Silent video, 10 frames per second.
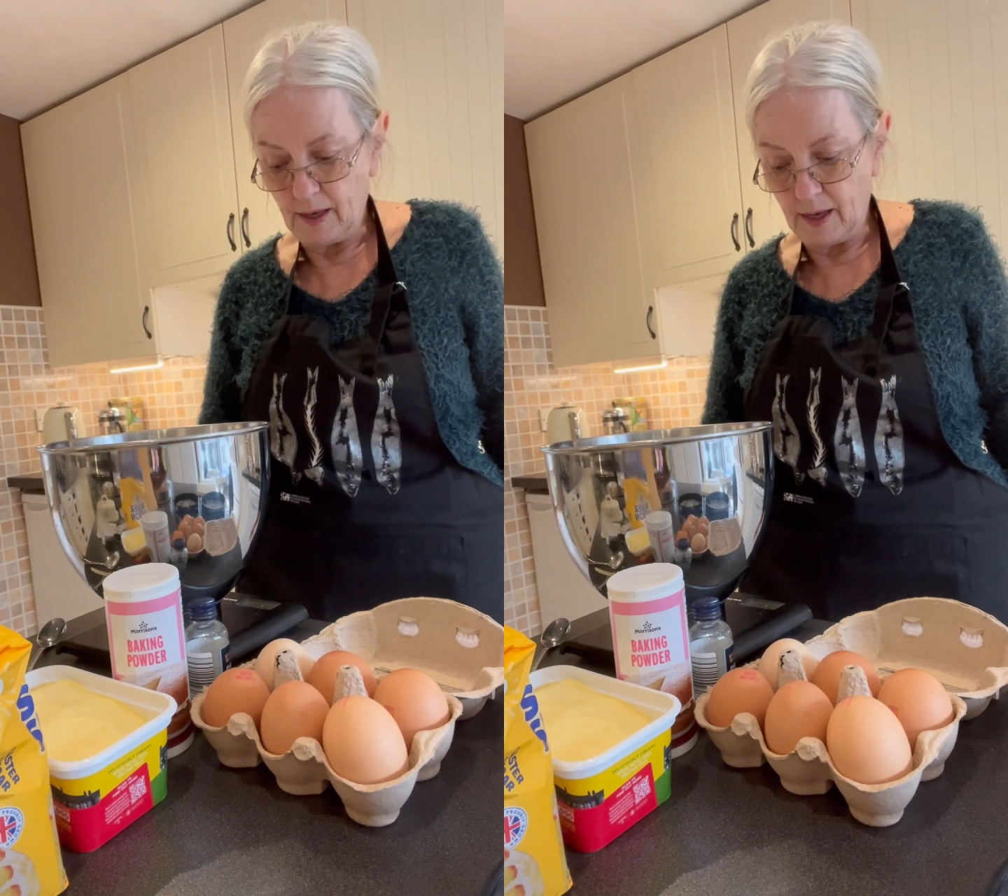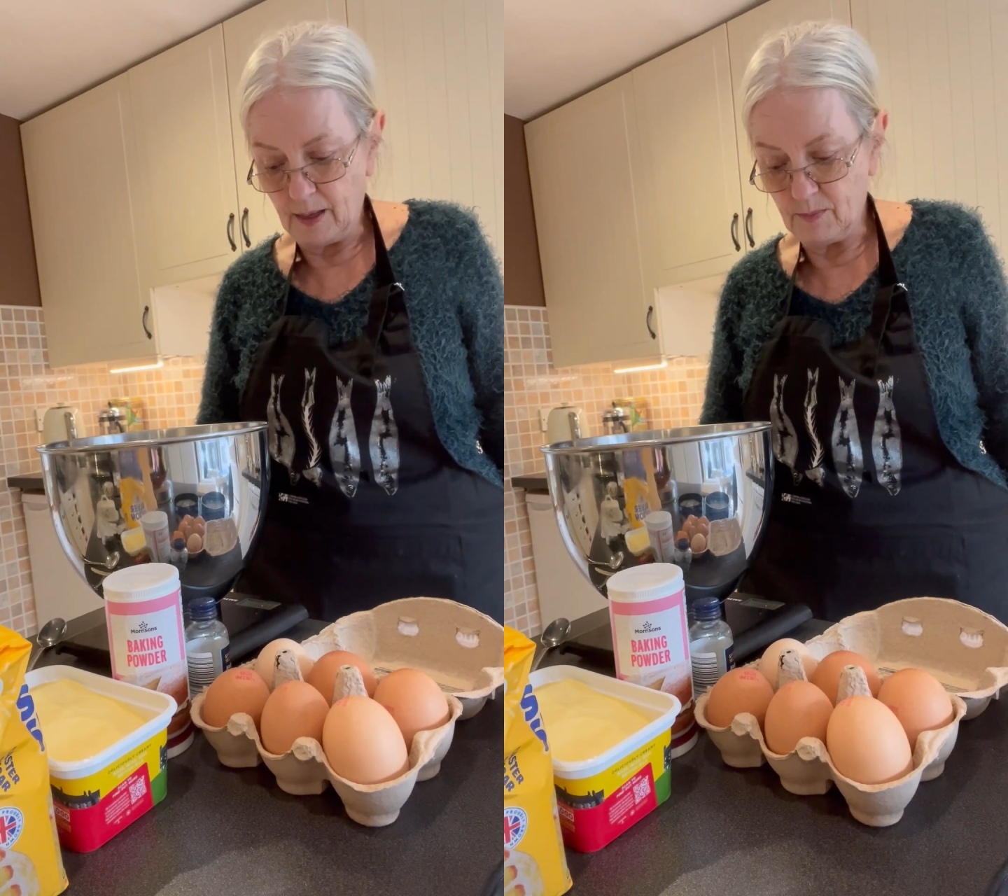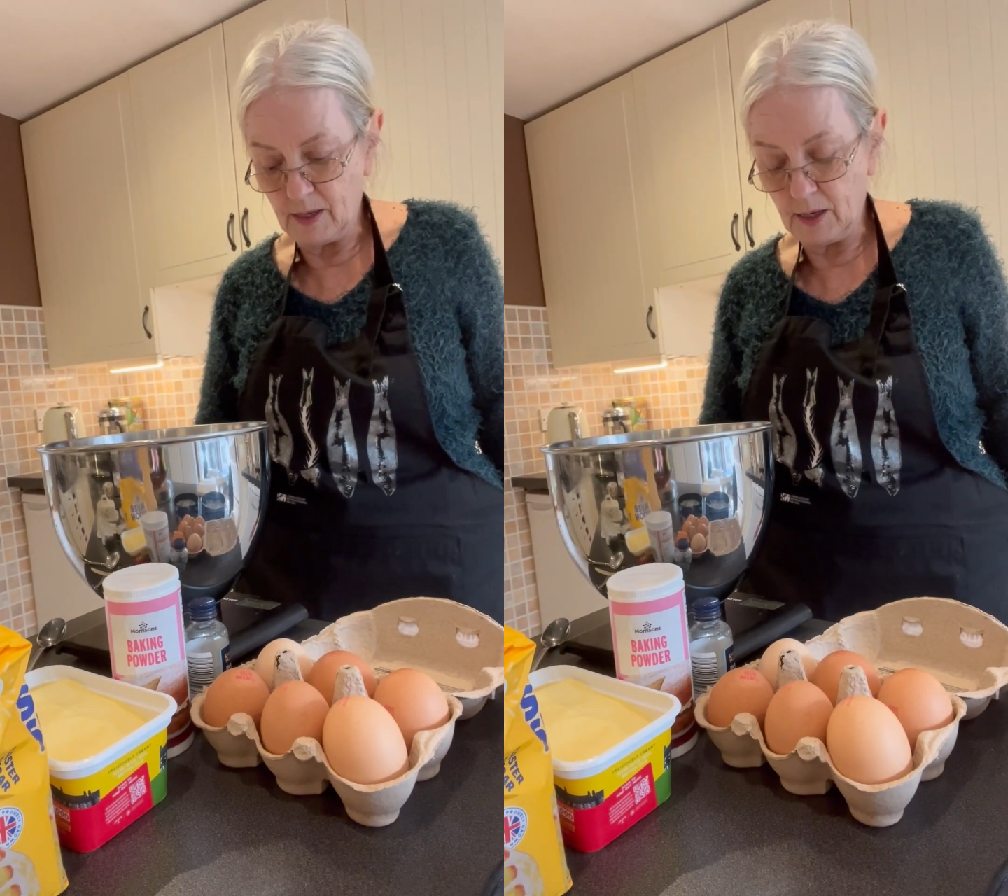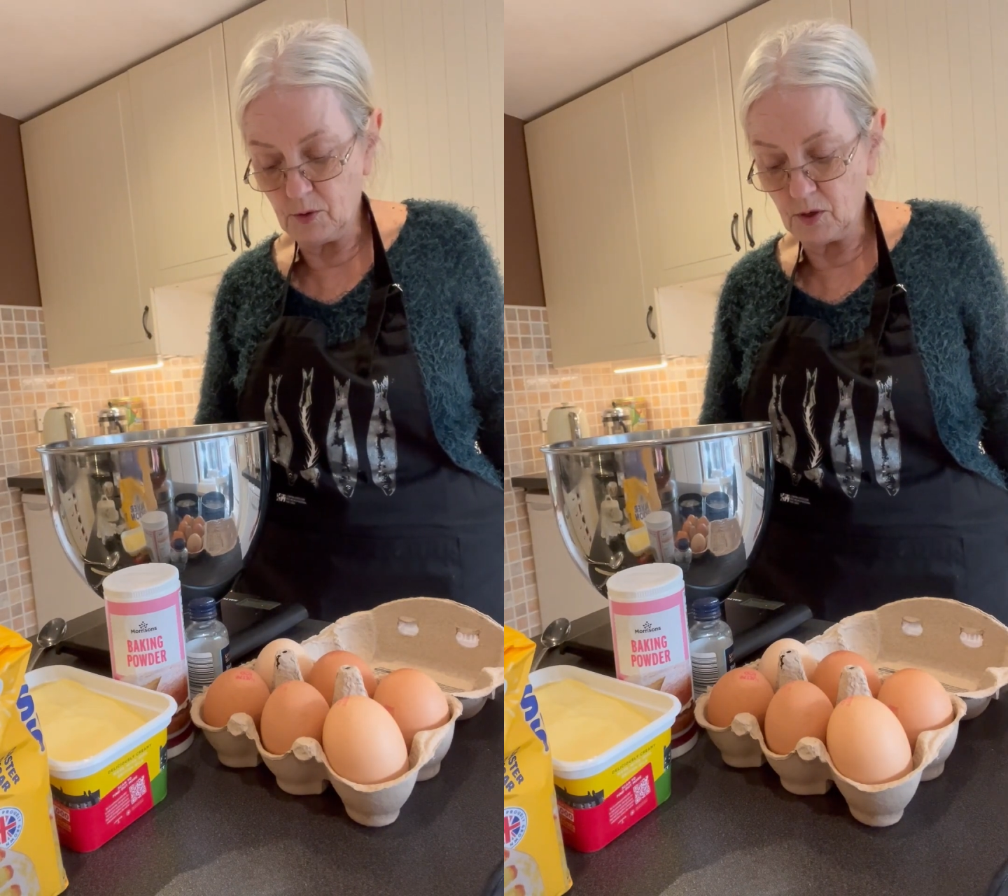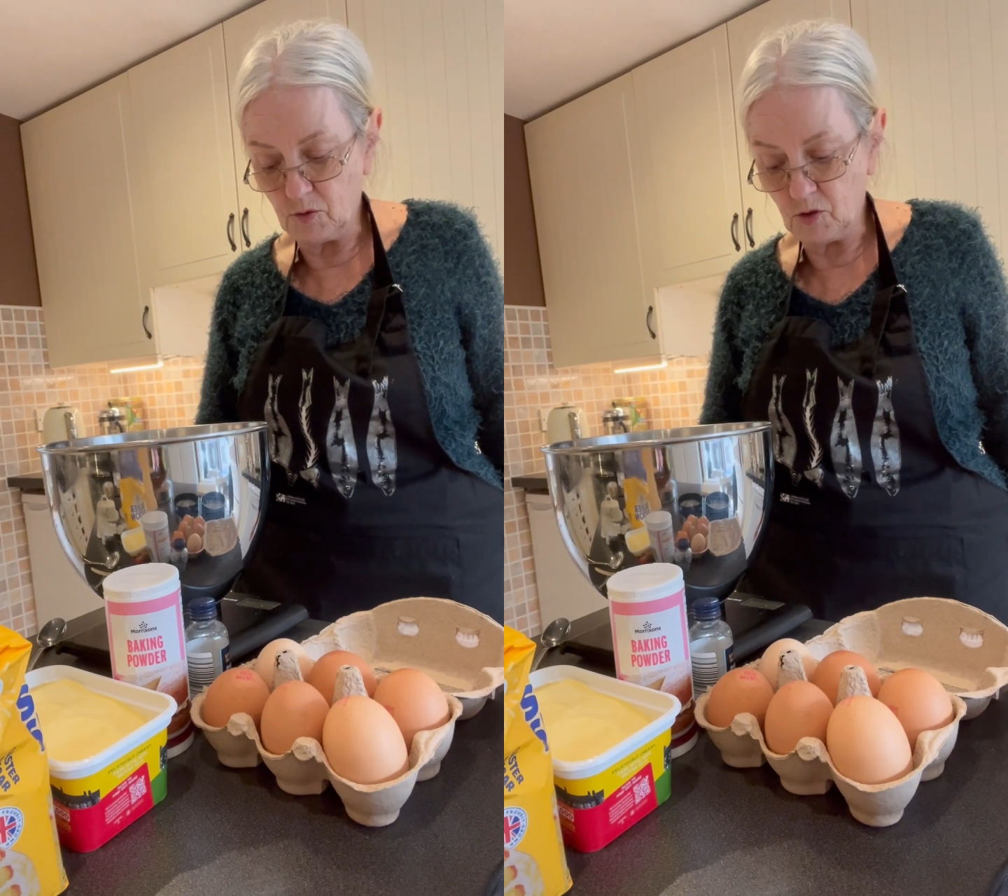I'm now
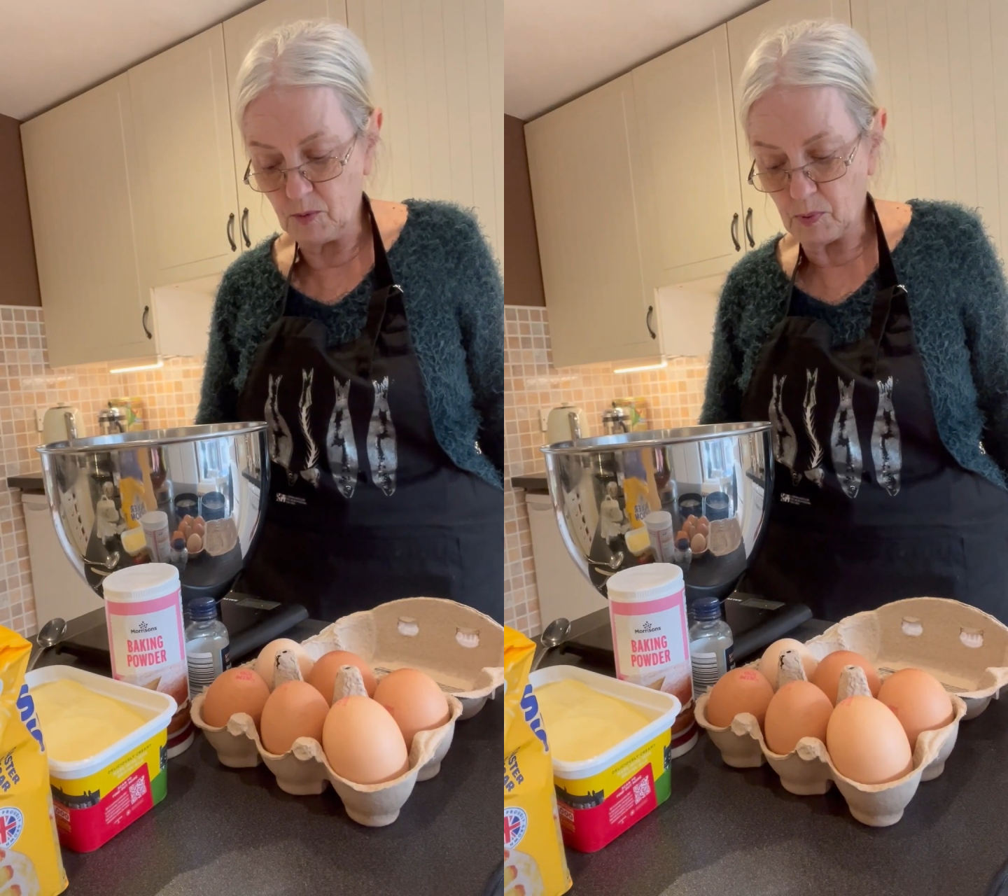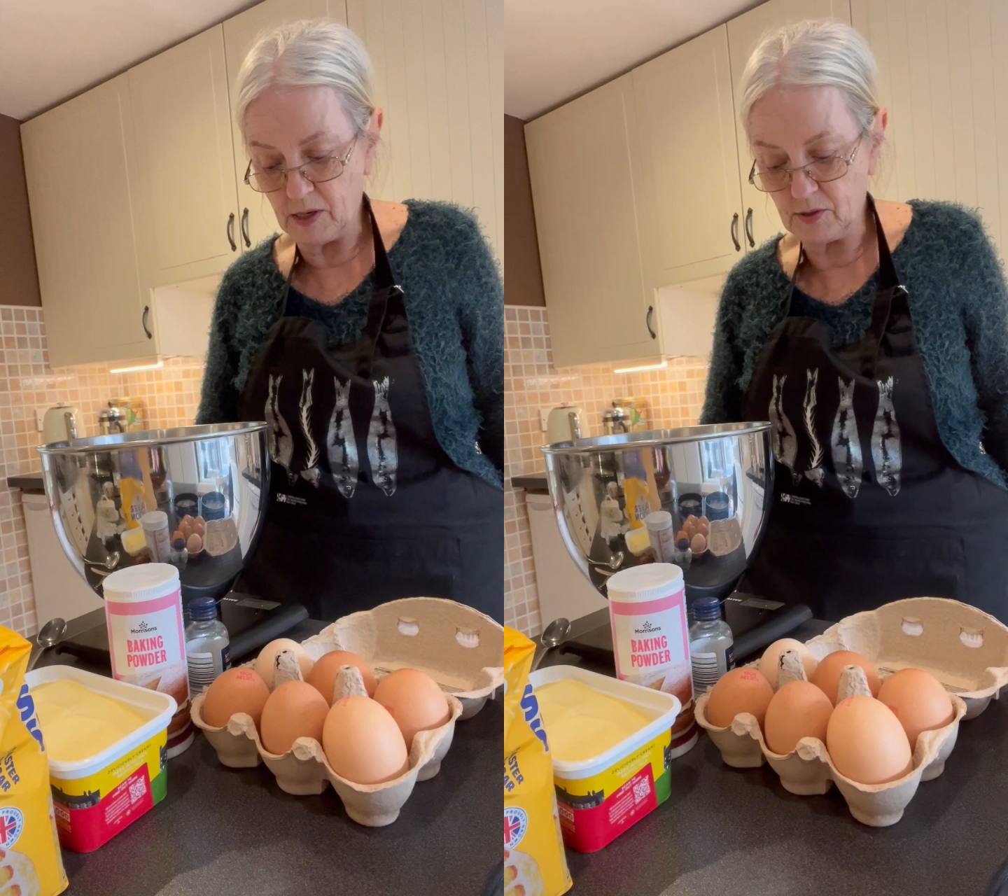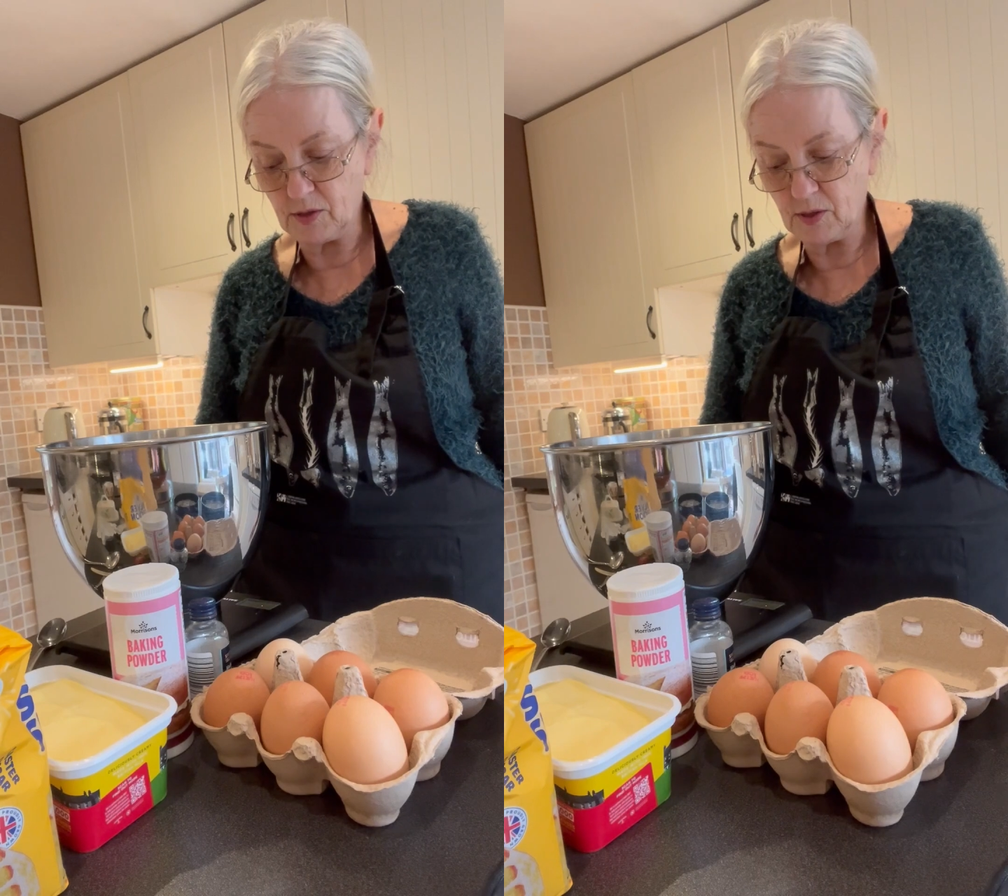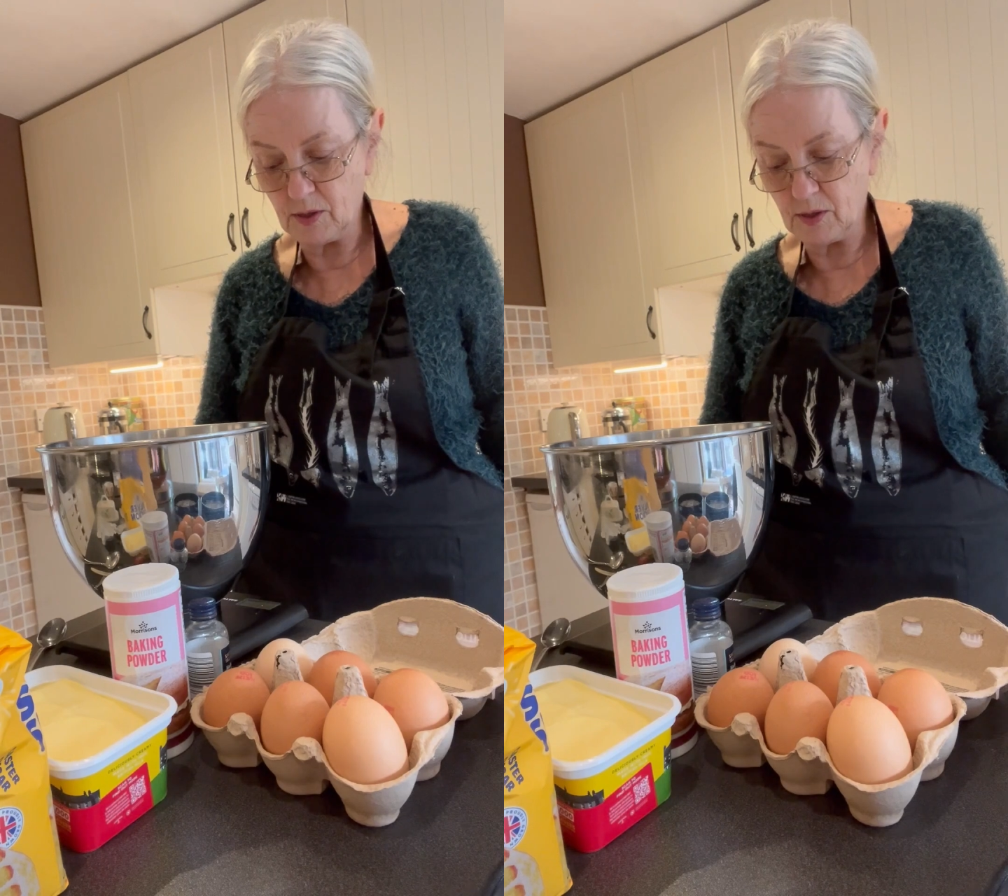going to press